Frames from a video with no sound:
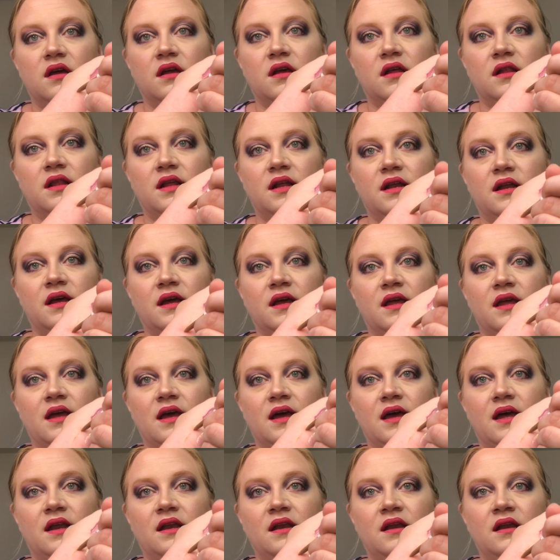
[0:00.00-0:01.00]
And then
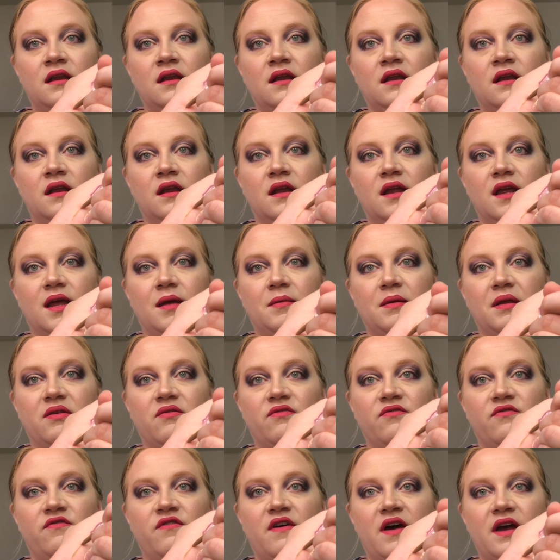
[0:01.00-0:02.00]
again, I mean,
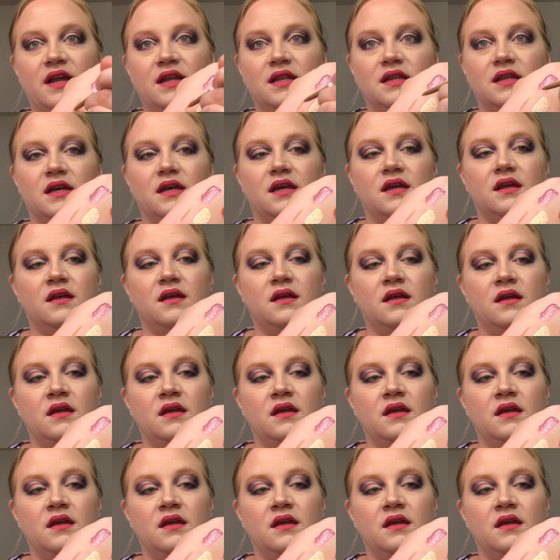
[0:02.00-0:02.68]
finally.